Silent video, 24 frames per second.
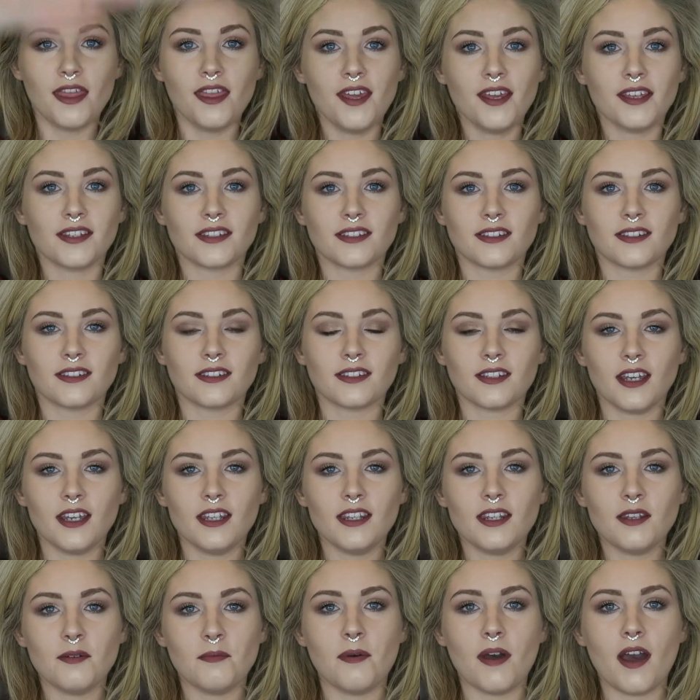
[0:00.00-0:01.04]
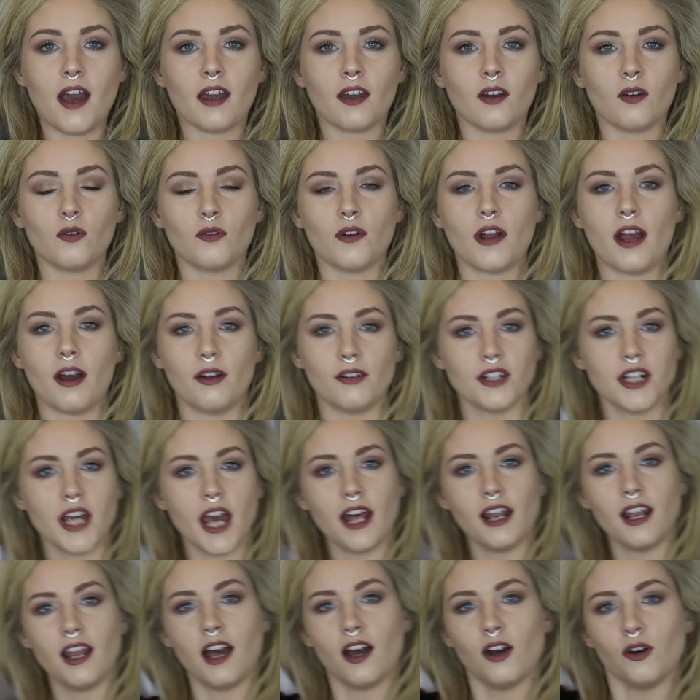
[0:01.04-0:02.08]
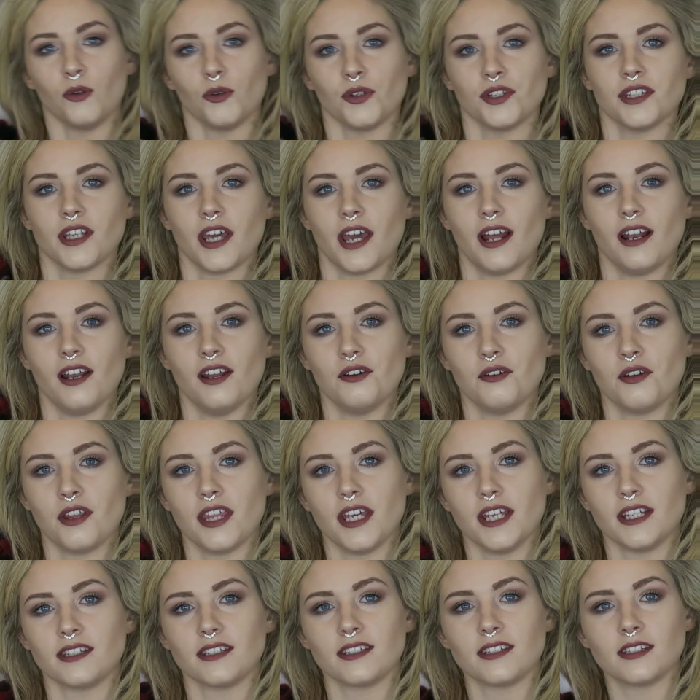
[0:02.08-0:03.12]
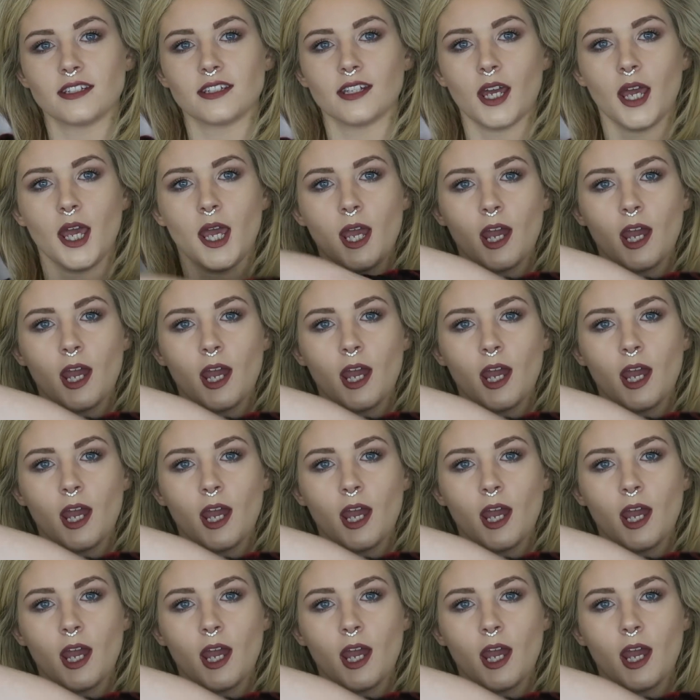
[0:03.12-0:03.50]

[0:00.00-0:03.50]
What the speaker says: This in the background. Hello, say hello to this.